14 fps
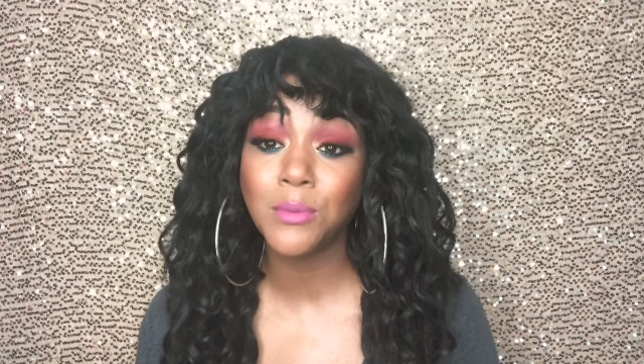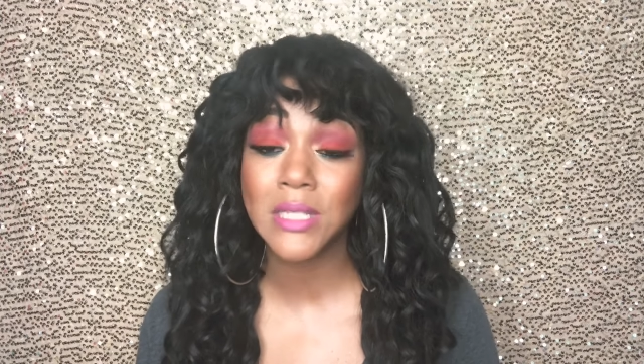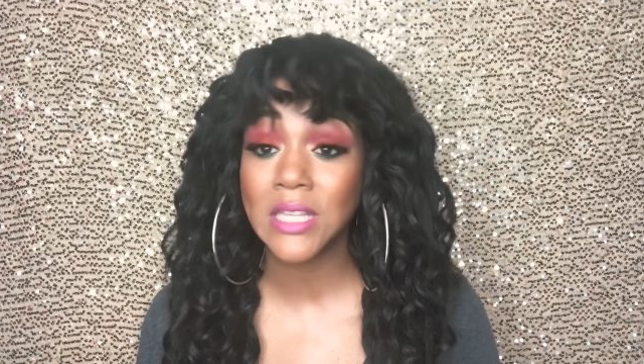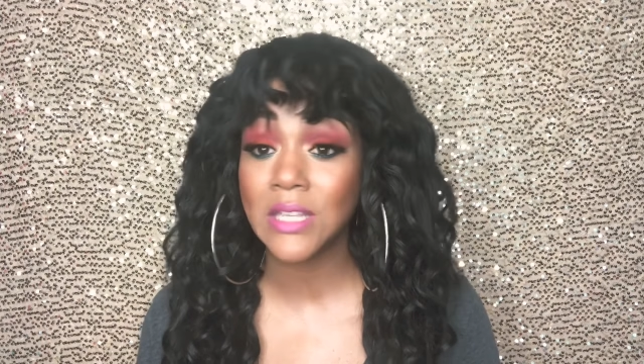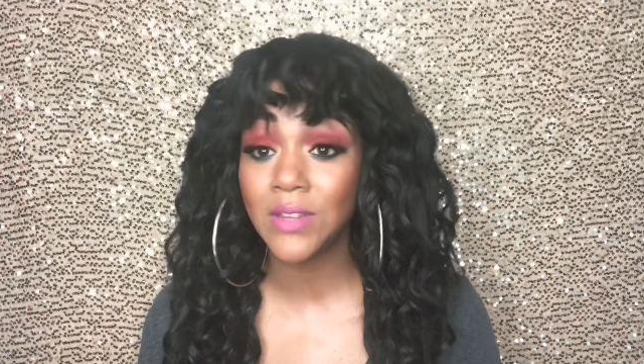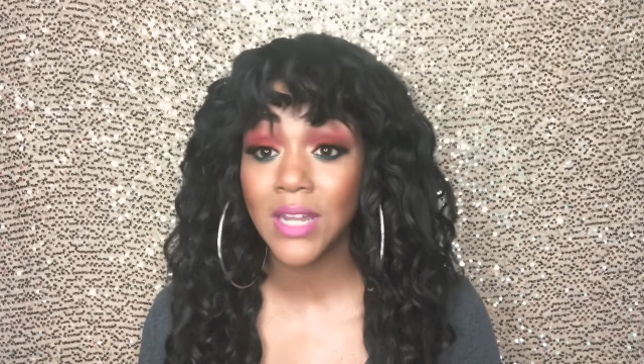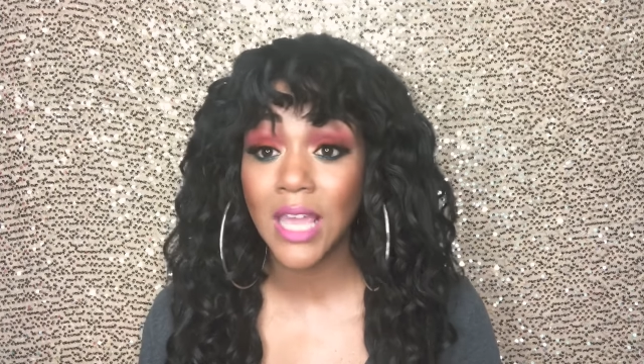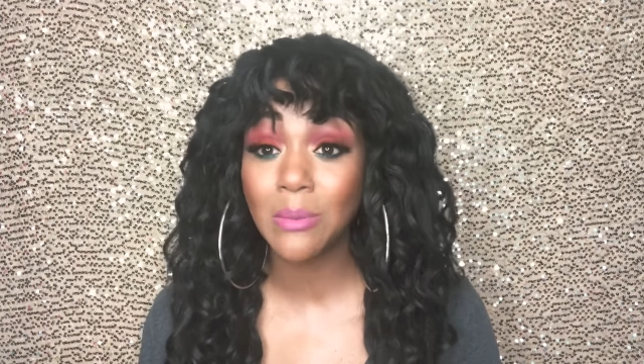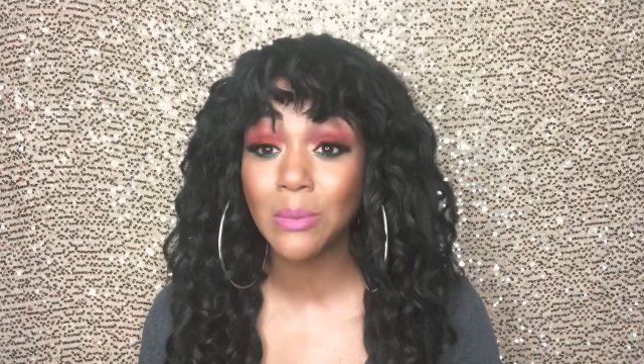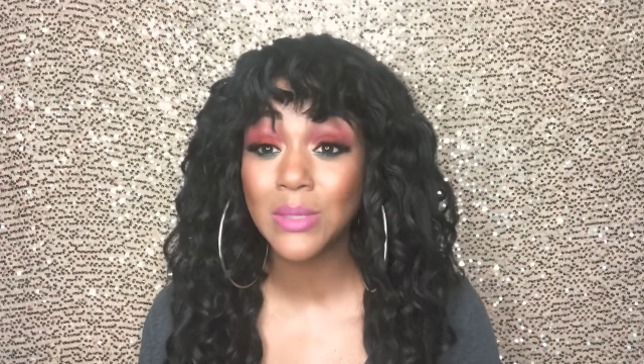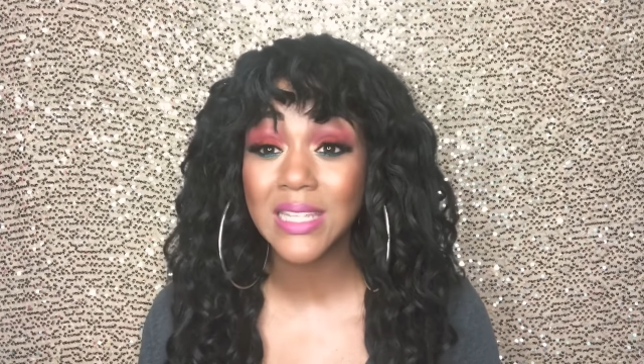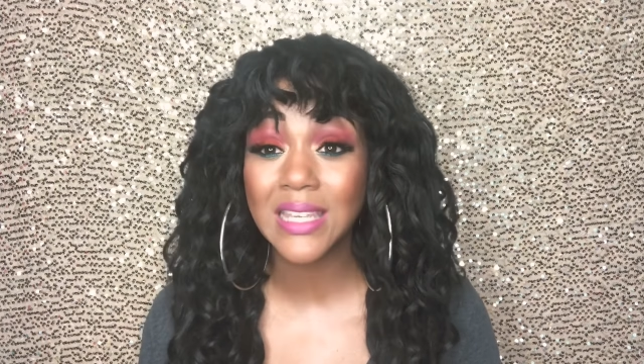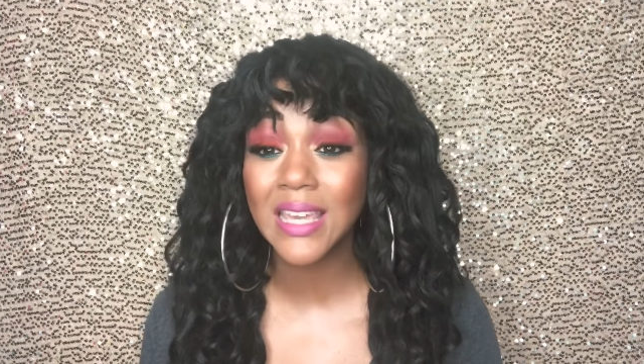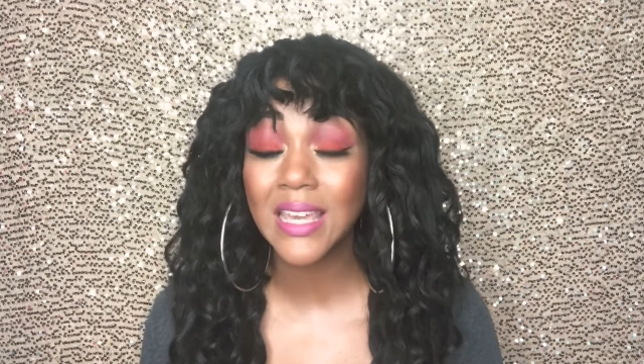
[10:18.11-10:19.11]
was even
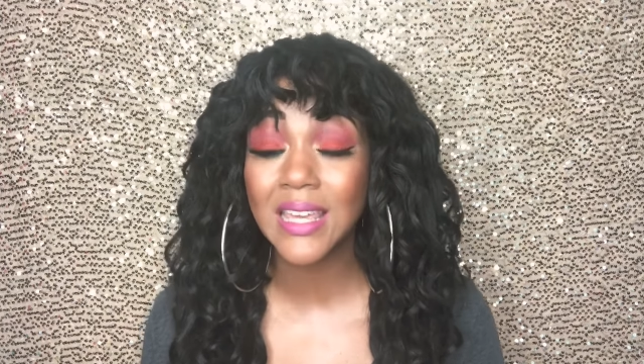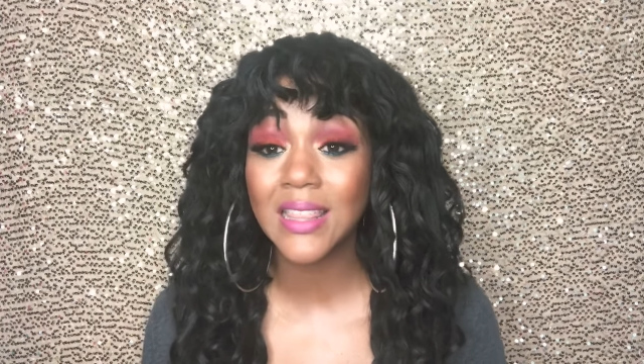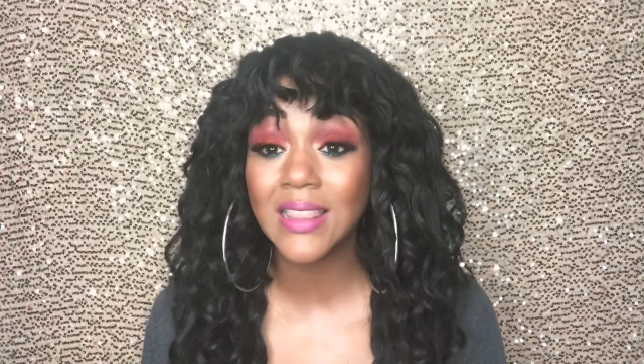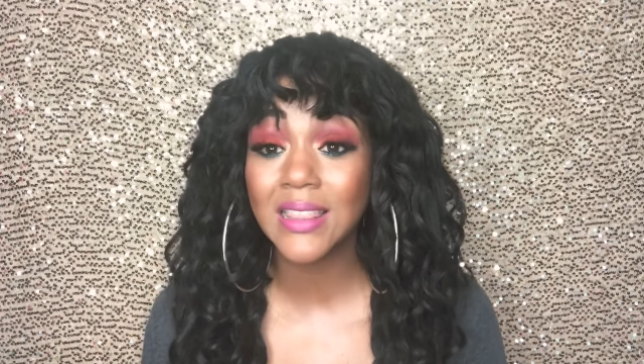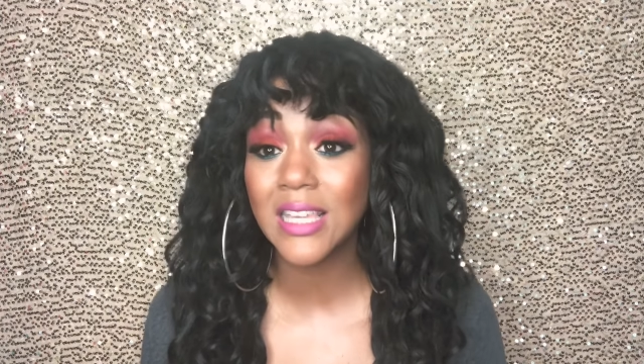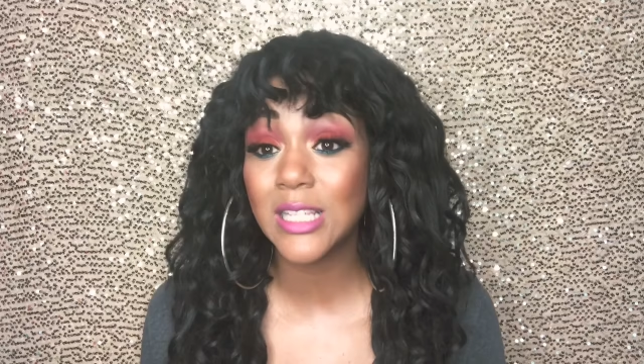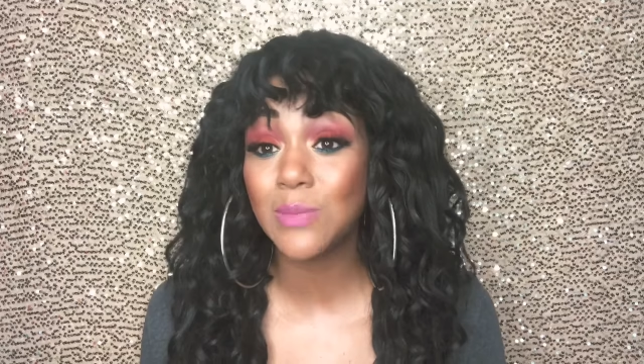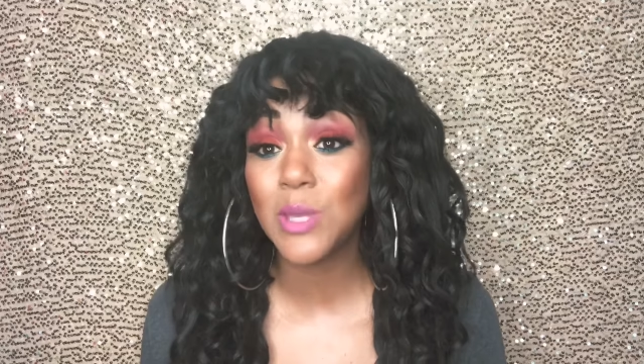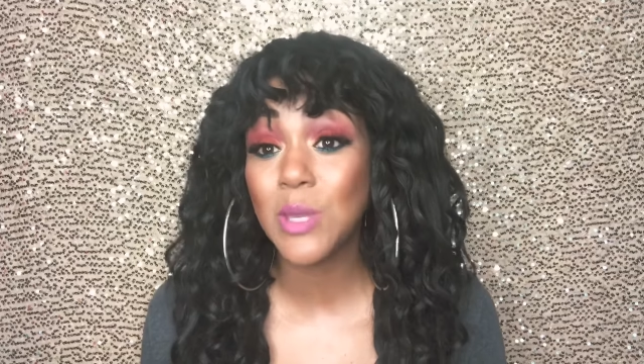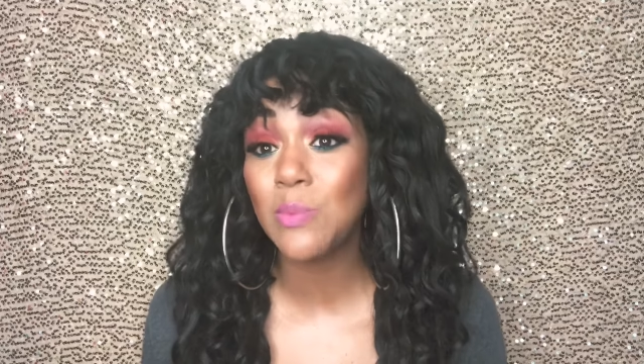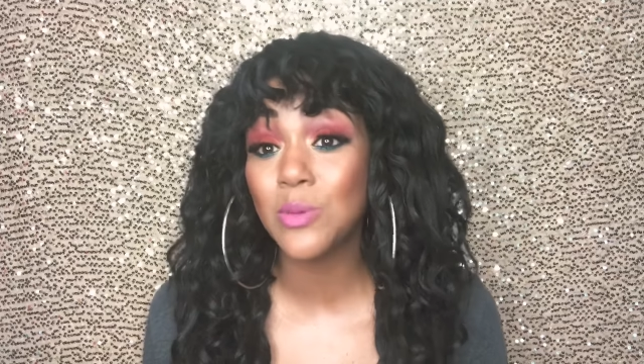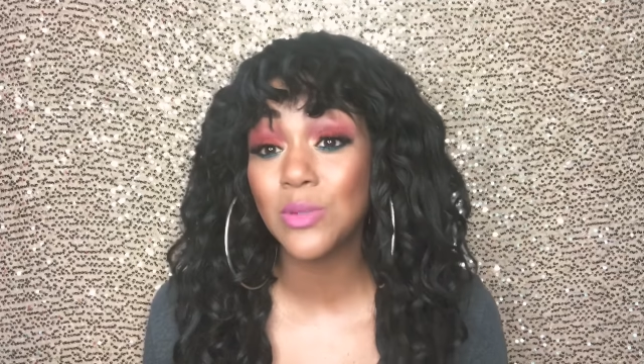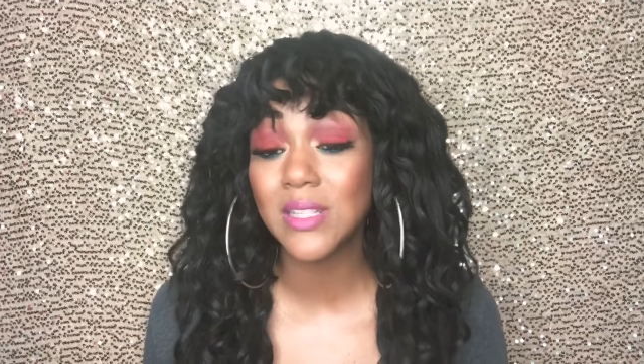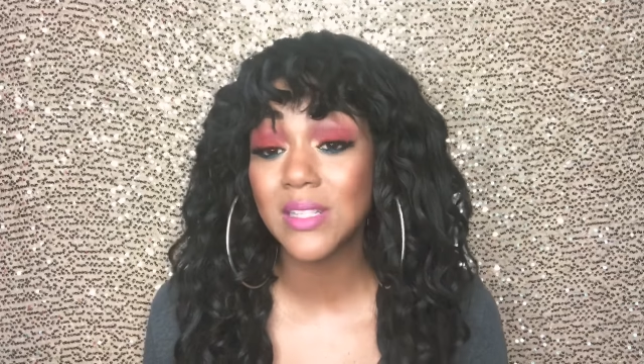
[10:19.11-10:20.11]
able to get these
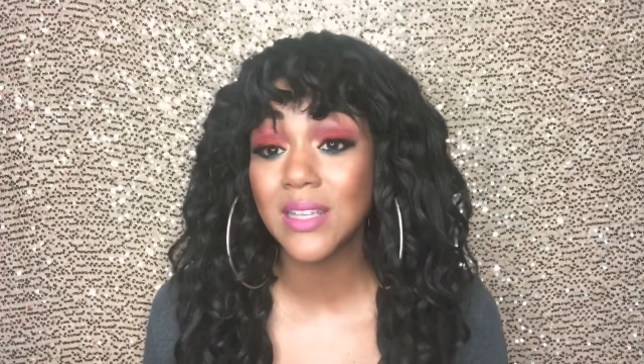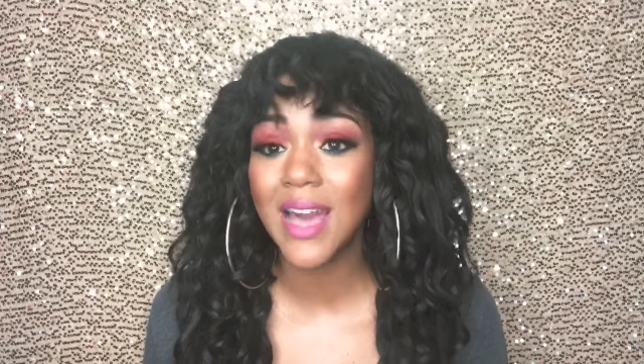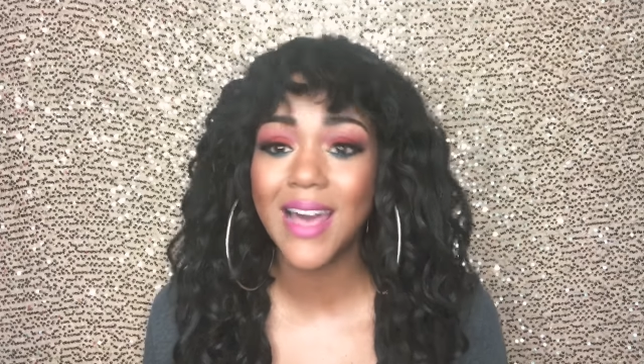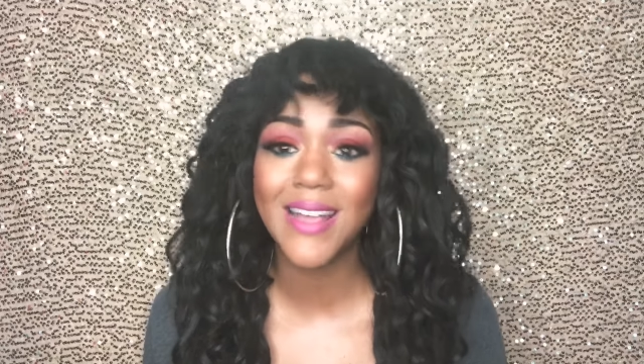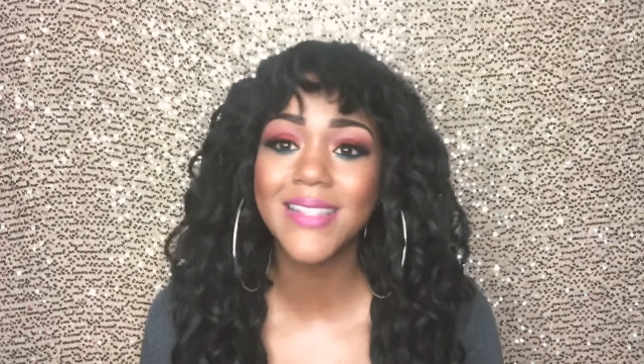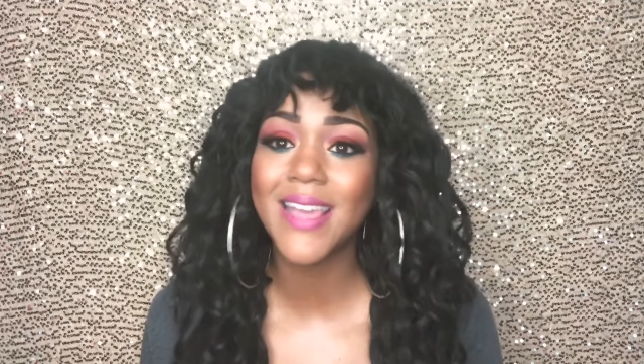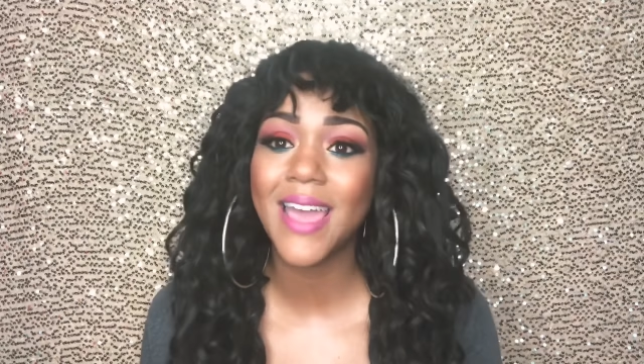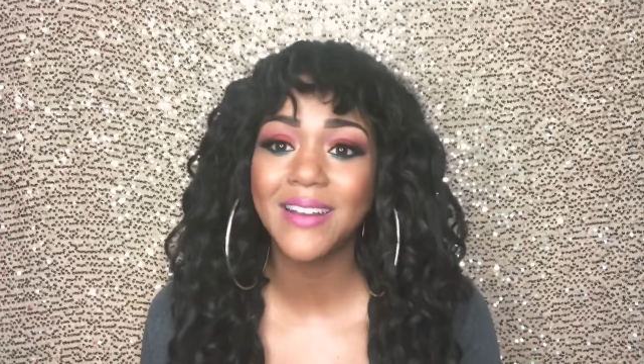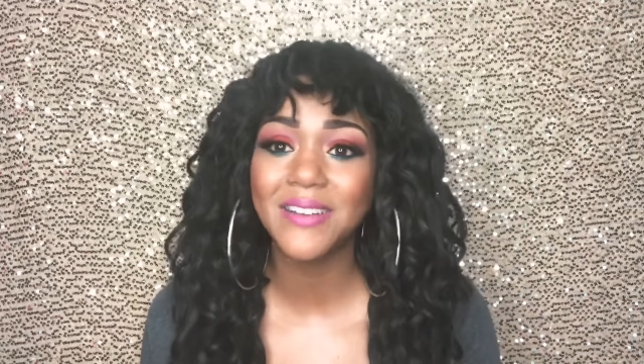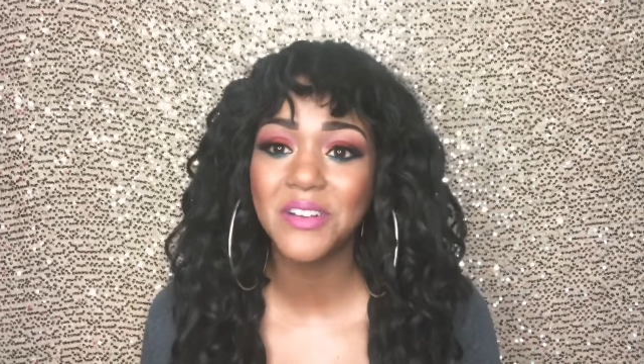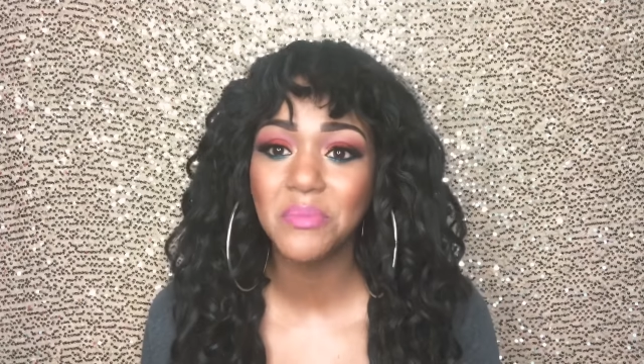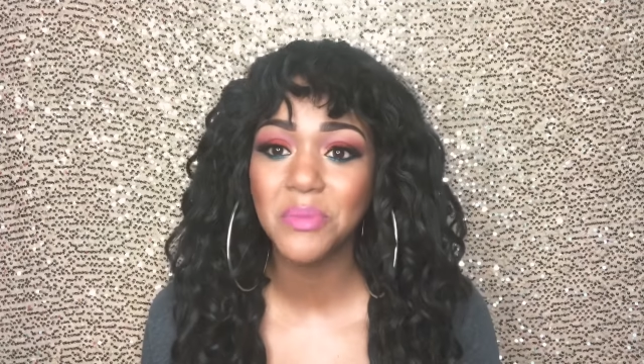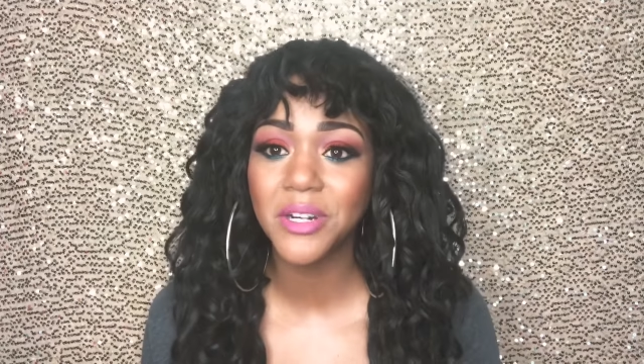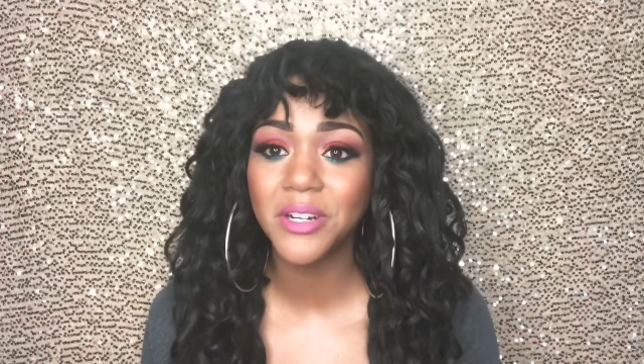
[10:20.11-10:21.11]
people's
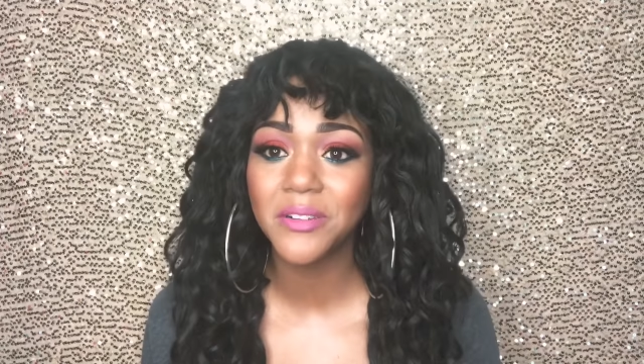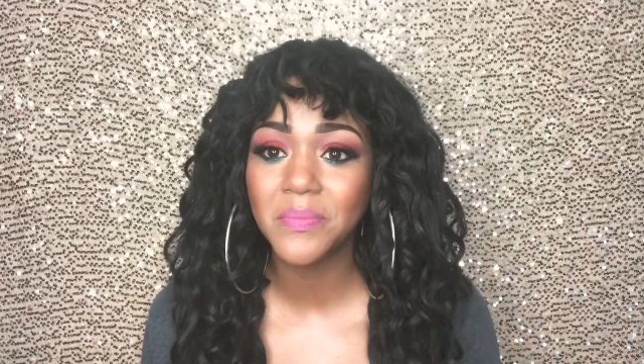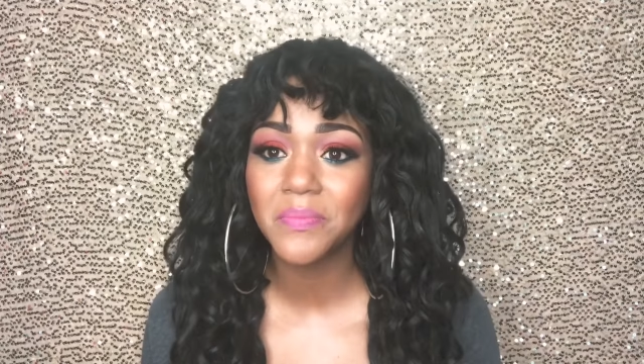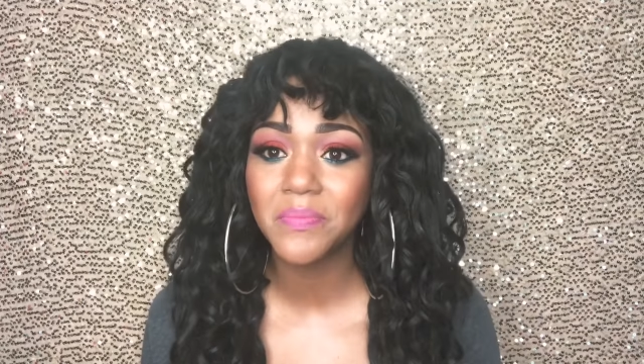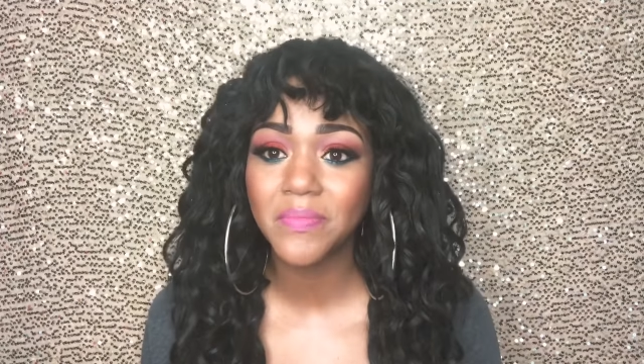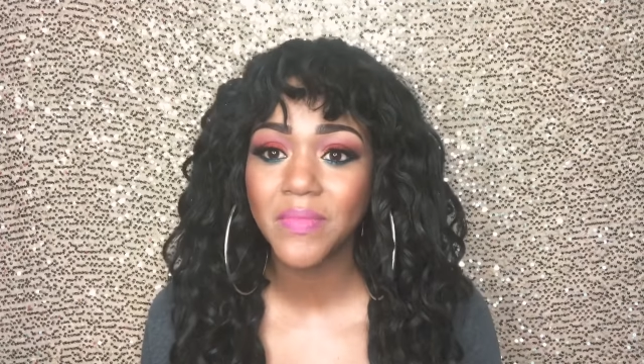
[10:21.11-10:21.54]
contact number.